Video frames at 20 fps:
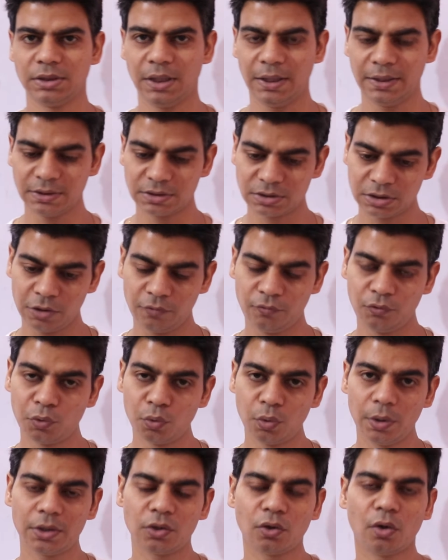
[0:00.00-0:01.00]
That is, if
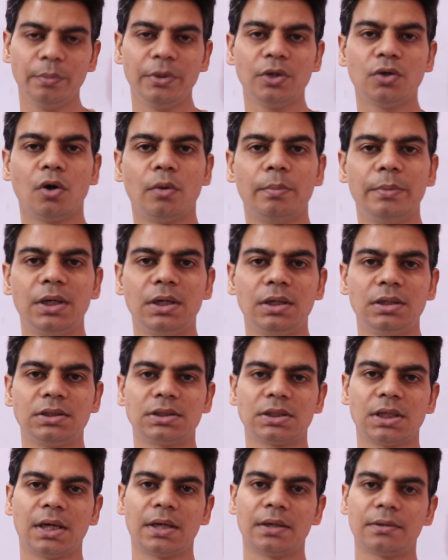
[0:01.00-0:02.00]
two atomic
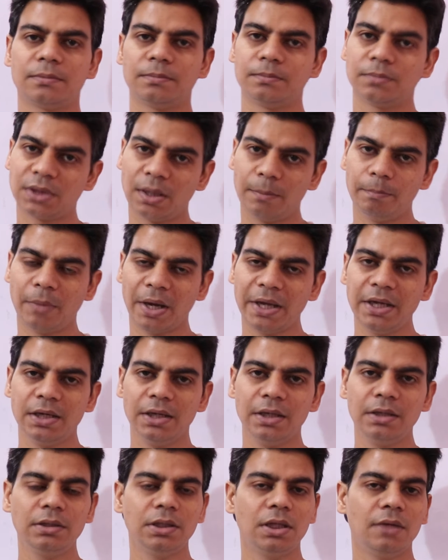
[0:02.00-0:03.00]
orbitals are combining,